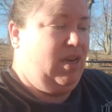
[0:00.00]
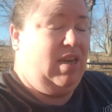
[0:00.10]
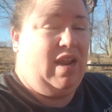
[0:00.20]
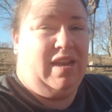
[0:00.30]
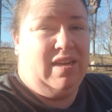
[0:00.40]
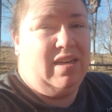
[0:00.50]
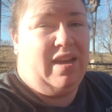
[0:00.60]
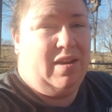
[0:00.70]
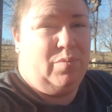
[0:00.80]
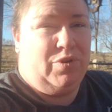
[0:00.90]

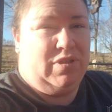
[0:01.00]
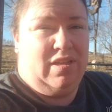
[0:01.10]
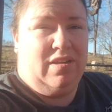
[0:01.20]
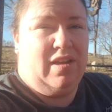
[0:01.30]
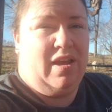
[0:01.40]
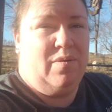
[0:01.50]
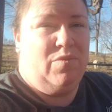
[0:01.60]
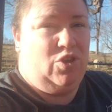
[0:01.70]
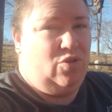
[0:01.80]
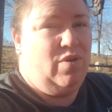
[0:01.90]
99% of the time
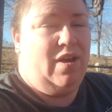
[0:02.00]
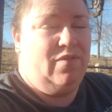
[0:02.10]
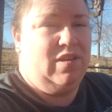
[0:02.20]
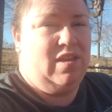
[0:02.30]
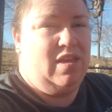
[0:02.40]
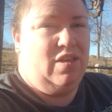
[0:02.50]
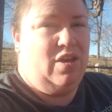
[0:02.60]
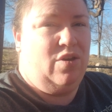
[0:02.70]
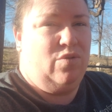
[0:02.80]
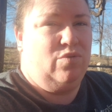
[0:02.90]
you have to take the
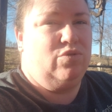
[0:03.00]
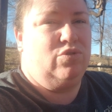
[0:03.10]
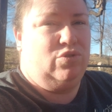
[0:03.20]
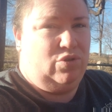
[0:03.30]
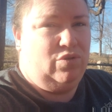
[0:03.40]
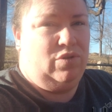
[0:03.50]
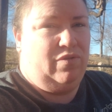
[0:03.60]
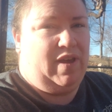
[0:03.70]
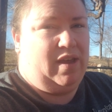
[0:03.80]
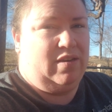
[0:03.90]
goat to your
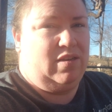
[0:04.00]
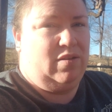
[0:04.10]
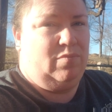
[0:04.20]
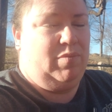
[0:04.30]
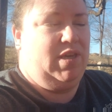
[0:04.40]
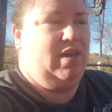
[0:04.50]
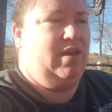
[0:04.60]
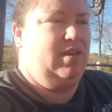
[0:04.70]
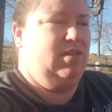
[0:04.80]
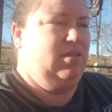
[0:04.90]
vet,
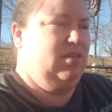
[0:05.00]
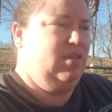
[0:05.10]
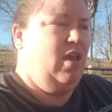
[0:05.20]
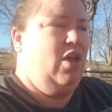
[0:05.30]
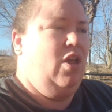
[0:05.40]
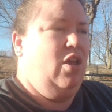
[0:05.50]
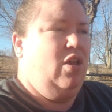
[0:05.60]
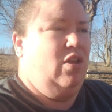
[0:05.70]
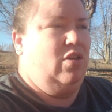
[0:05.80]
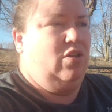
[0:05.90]
because
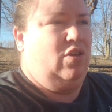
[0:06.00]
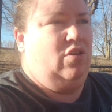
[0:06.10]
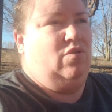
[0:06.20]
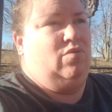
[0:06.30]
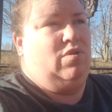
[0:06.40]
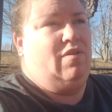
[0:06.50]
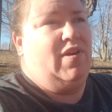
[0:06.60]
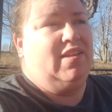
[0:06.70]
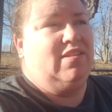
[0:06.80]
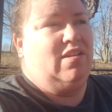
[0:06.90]
a
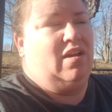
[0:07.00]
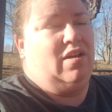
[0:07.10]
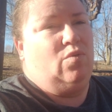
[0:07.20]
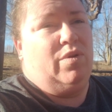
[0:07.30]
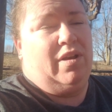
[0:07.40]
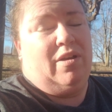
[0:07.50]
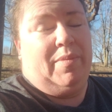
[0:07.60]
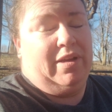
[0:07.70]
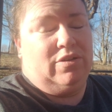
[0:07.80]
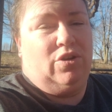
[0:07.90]
vet's not going to want to come
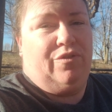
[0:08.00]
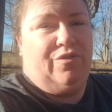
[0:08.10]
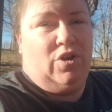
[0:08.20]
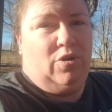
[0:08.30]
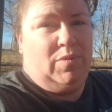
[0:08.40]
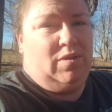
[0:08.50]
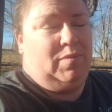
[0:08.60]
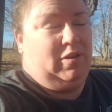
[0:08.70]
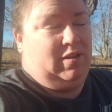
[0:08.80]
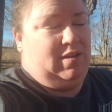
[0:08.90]
out to your farm in the
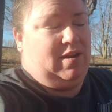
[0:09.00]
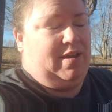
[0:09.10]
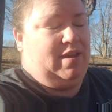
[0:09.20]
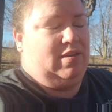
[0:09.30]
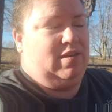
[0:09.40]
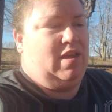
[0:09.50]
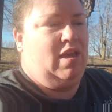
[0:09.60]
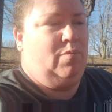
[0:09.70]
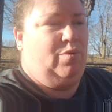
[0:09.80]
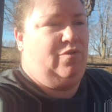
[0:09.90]
middle of the night
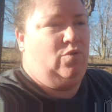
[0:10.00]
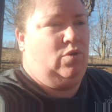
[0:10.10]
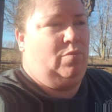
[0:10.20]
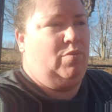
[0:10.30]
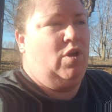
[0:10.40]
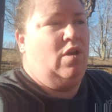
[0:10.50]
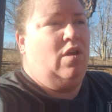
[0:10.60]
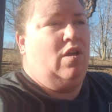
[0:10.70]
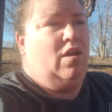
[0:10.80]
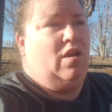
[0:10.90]
and perform
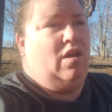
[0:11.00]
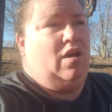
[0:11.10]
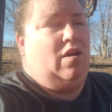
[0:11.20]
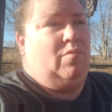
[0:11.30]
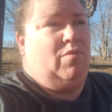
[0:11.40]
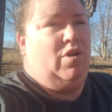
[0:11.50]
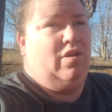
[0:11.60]
a